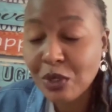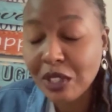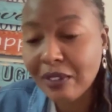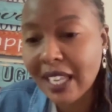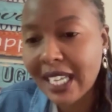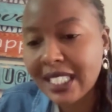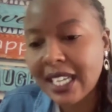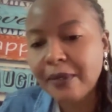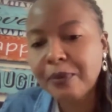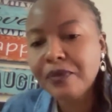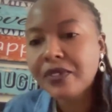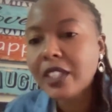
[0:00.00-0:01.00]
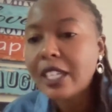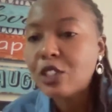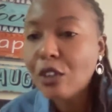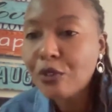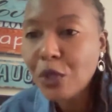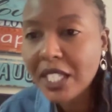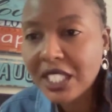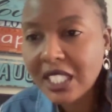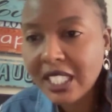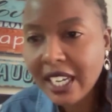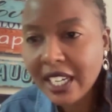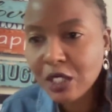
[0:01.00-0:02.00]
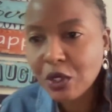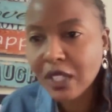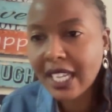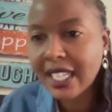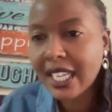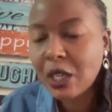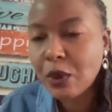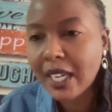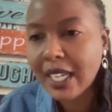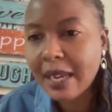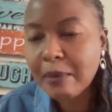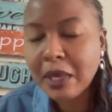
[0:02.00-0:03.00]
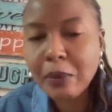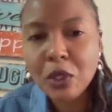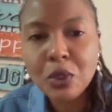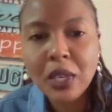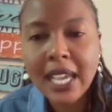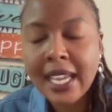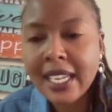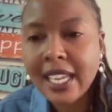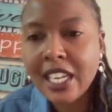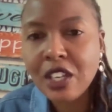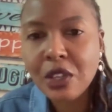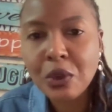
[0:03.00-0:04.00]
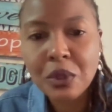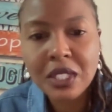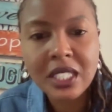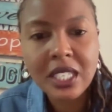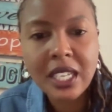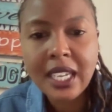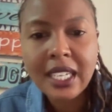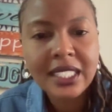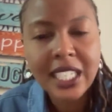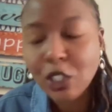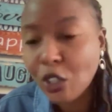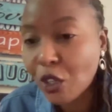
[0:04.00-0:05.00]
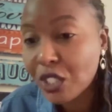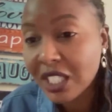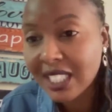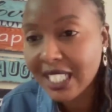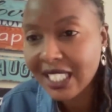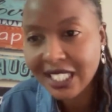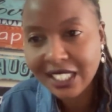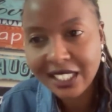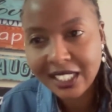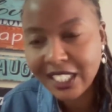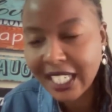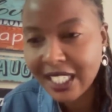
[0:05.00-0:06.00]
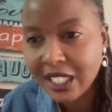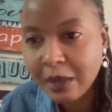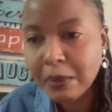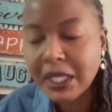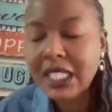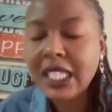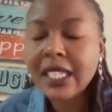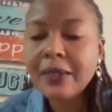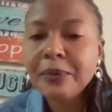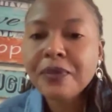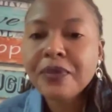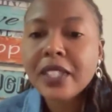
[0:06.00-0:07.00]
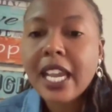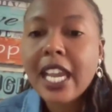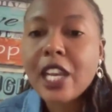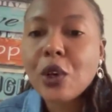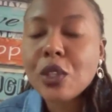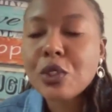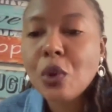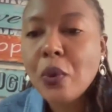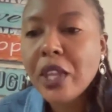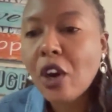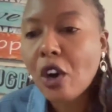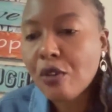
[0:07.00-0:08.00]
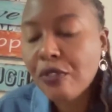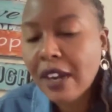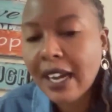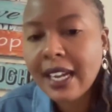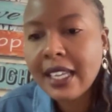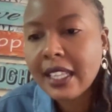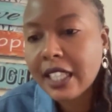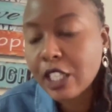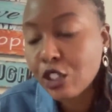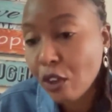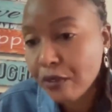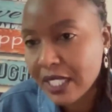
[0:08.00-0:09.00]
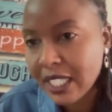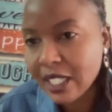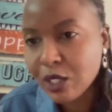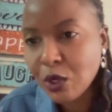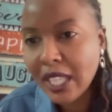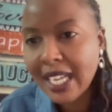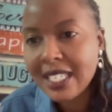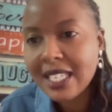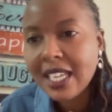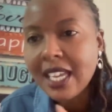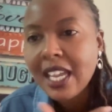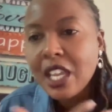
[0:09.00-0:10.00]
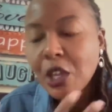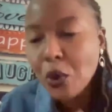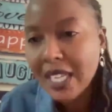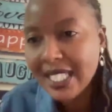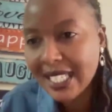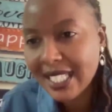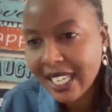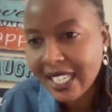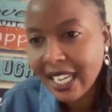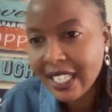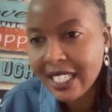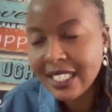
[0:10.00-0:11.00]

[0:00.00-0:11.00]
with Flutter, software engineering, so that anyone can be able to learn and use technologies such as ChatGPT. And also we offer the soft skills so that you as a techie,